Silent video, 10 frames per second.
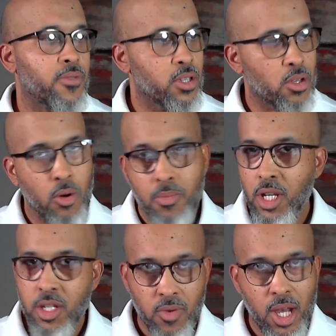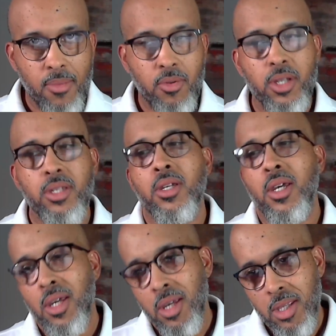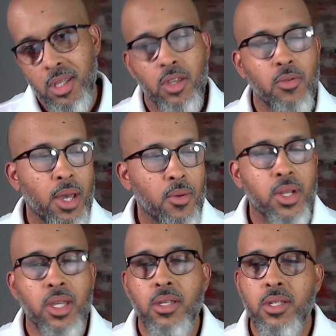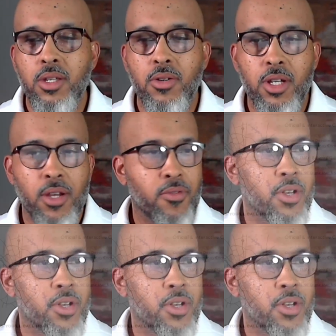But if there's a whole bunch of robberies, then you might want to consider a